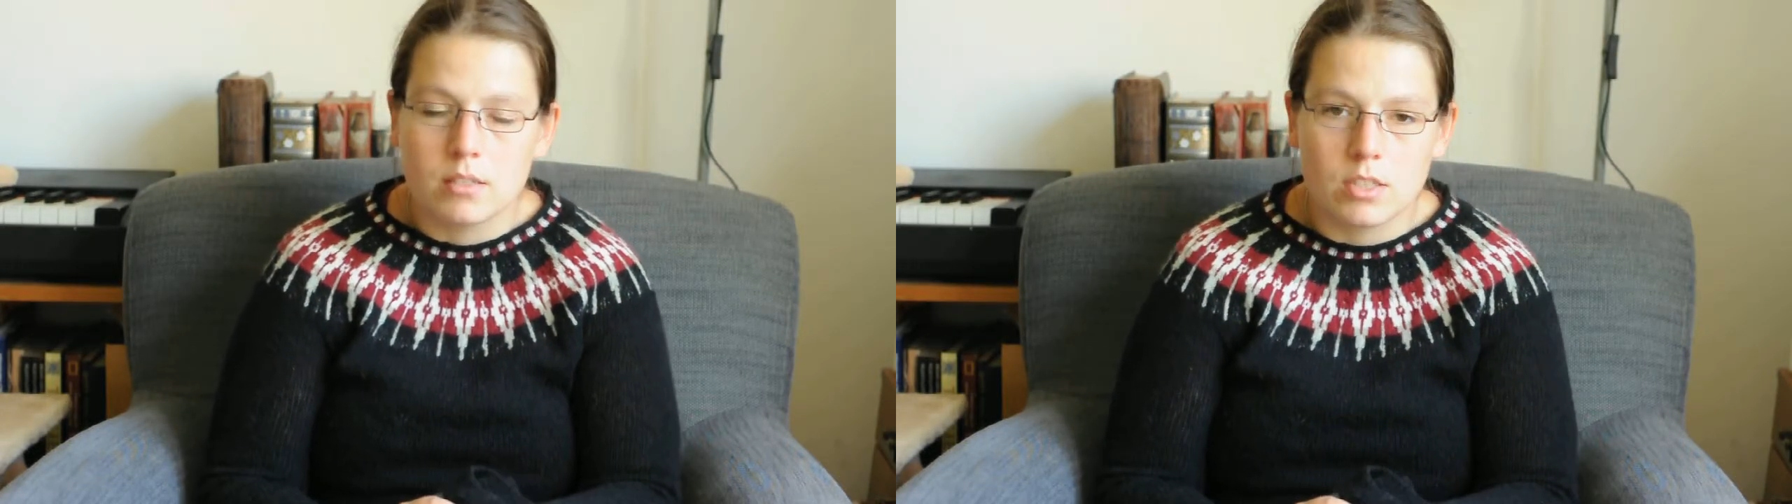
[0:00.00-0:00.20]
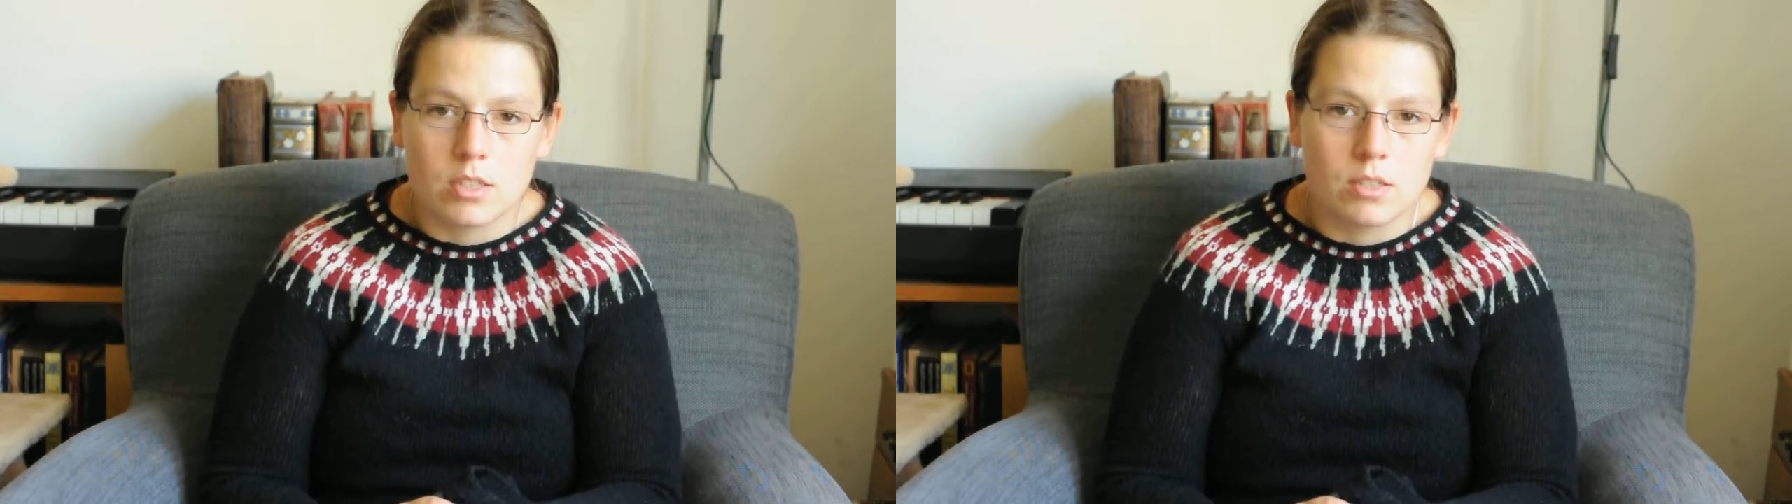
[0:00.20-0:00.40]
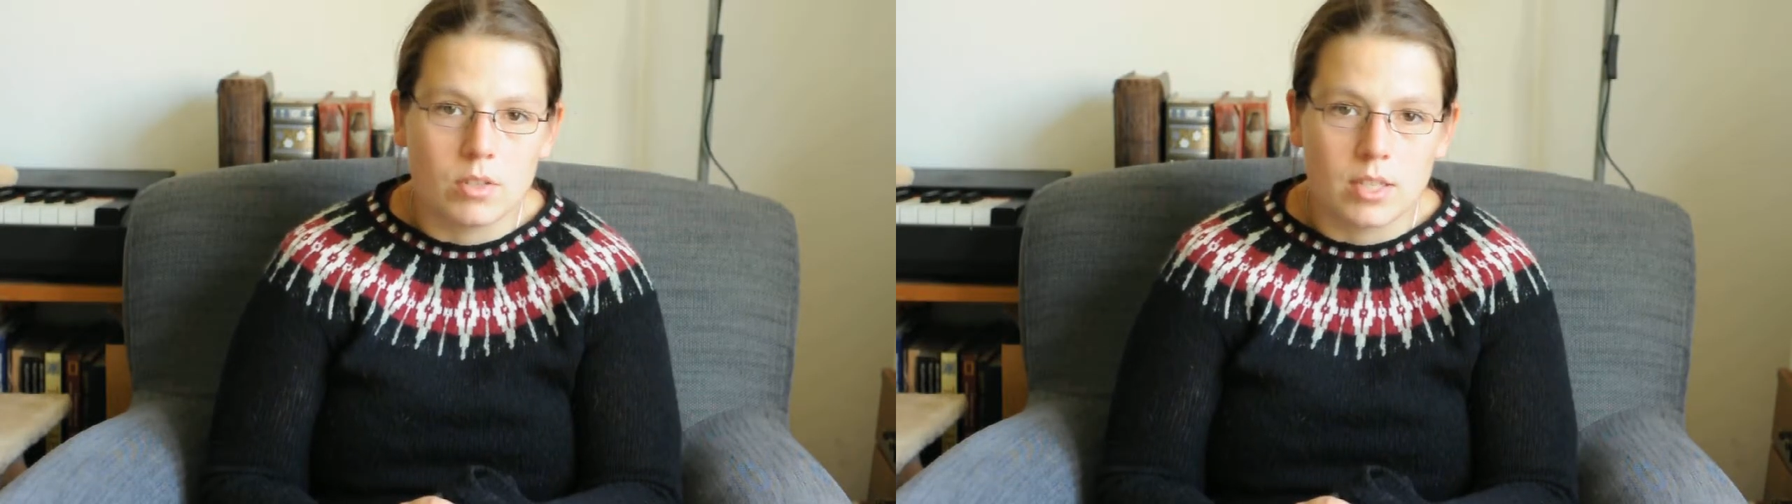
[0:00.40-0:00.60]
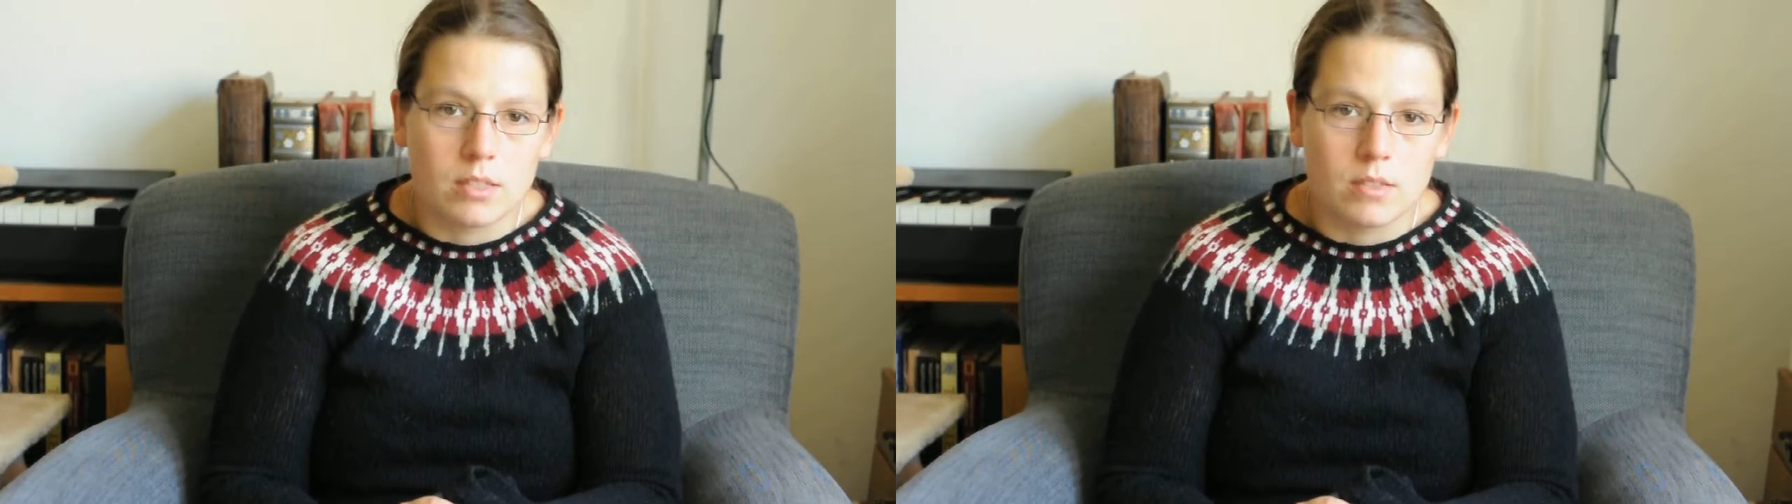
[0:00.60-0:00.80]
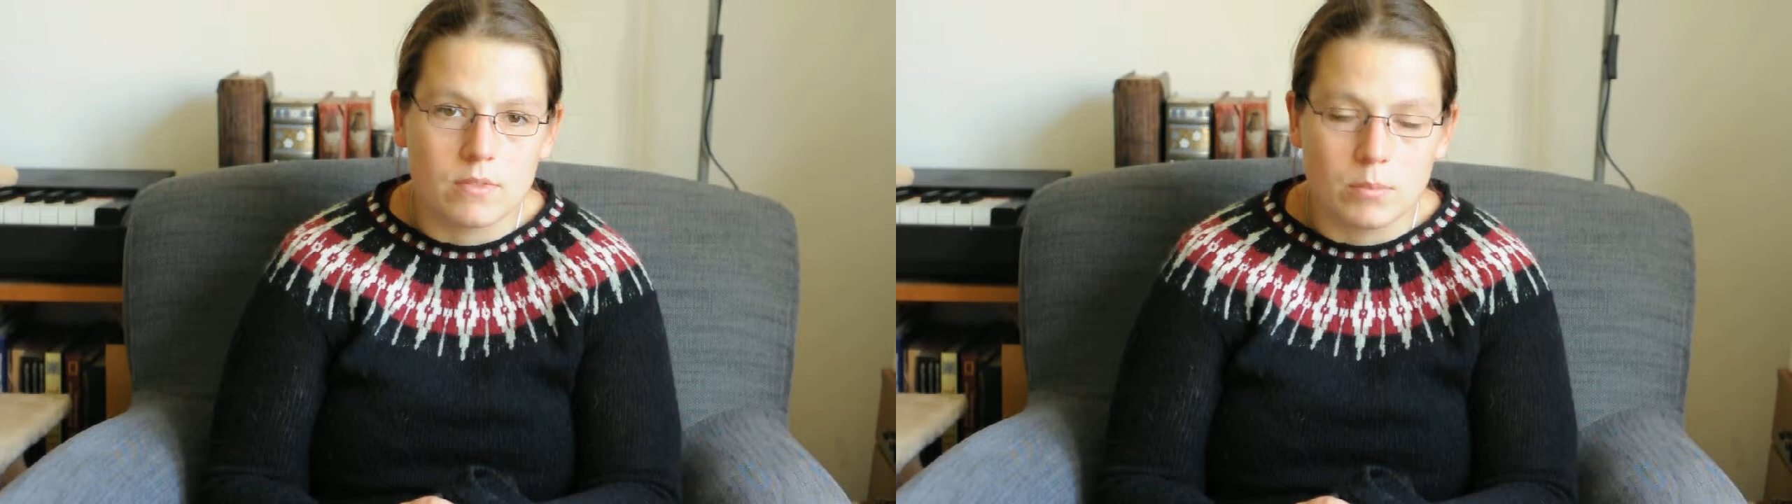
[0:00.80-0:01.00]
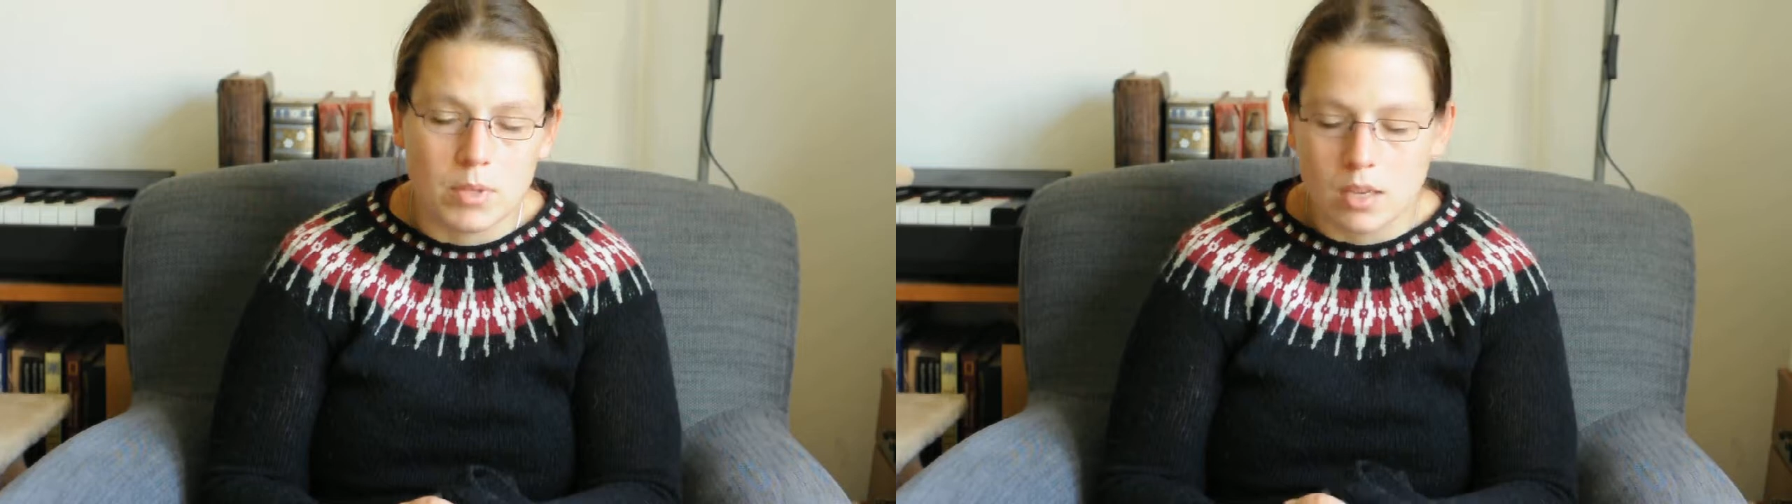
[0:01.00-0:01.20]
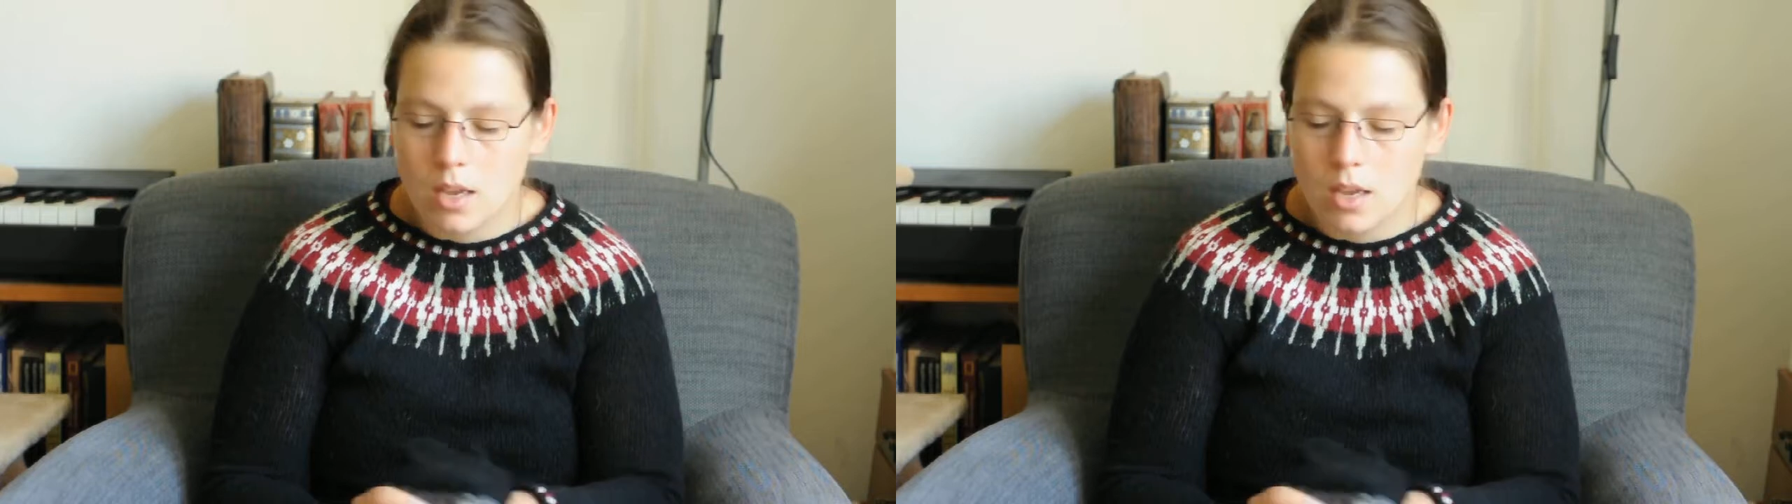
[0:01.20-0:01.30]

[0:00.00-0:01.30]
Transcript: just don't exist for me.